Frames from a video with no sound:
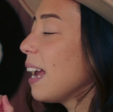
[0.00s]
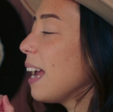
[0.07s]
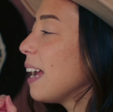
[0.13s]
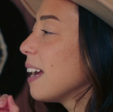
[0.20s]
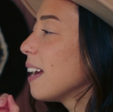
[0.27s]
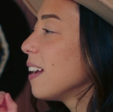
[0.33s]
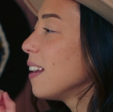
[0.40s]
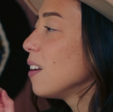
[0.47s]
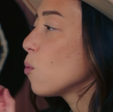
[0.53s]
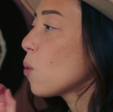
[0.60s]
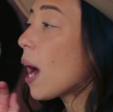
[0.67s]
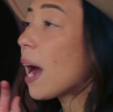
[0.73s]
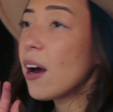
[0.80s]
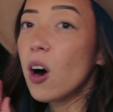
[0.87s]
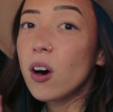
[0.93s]
and
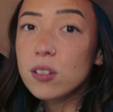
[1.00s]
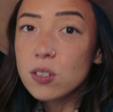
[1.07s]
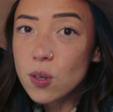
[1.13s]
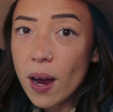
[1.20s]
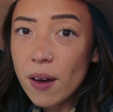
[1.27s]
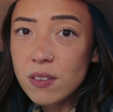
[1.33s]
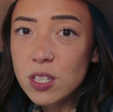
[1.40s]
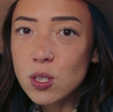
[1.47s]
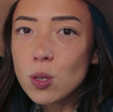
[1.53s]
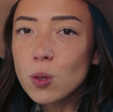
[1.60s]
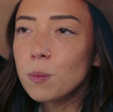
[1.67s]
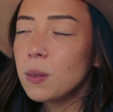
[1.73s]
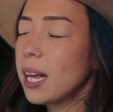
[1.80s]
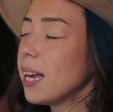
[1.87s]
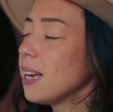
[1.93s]
I also have a
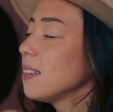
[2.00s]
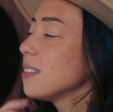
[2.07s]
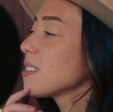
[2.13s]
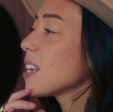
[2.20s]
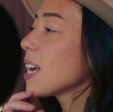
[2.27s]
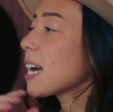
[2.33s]
zoom lens.